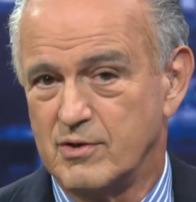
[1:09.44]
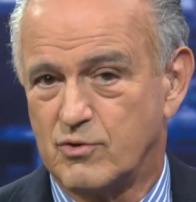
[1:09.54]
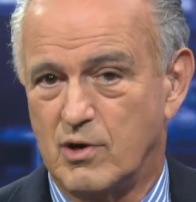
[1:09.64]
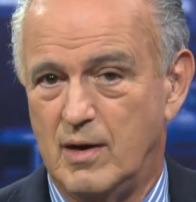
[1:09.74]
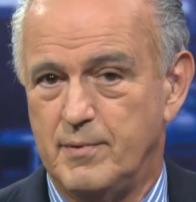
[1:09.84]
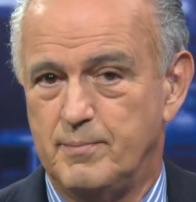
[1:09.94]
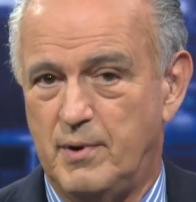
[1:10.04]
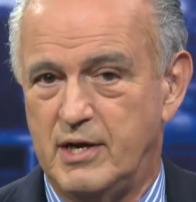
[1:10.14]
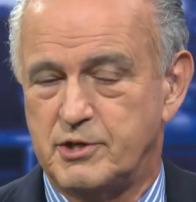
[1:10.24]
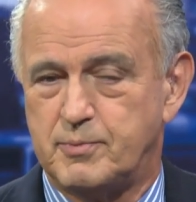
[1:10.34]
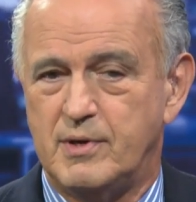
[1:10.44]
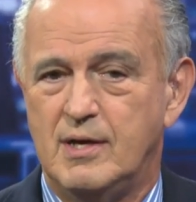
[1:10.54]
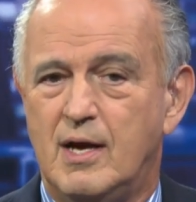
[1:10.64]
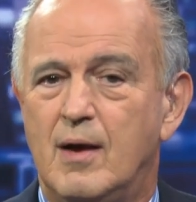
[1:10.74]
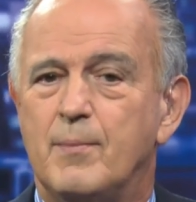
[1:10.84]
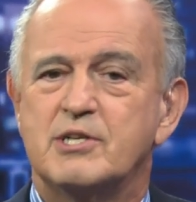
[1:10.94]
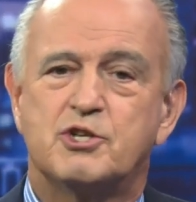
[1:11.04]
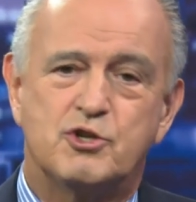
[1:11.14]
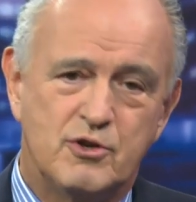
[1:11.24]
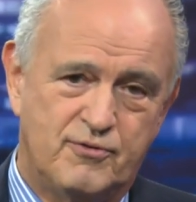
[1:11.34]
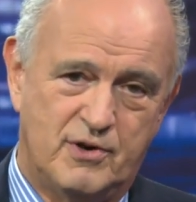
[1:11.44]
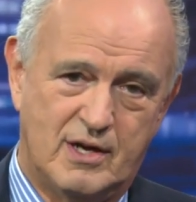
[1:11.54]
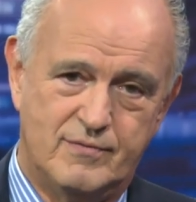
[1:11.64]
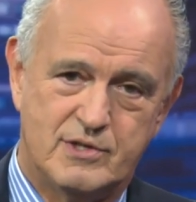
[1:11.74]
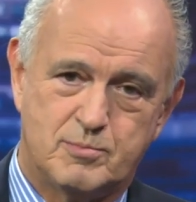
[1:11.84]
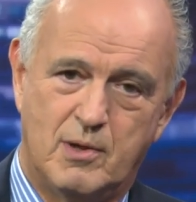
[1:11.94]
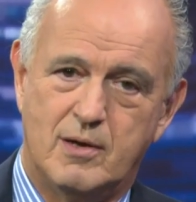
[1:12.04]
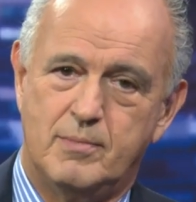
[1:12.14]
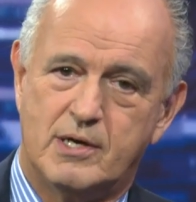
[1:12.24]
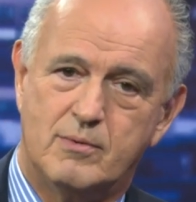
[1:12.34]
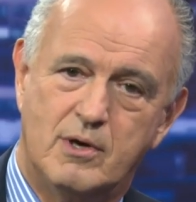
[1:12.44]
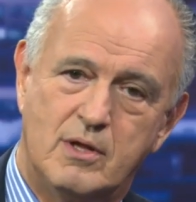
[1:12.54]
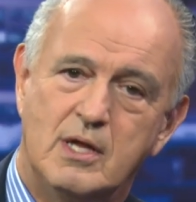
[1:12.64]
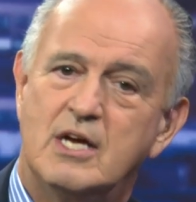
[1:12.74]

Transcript: on crime and punishment. But should forgiveness play a bigger role?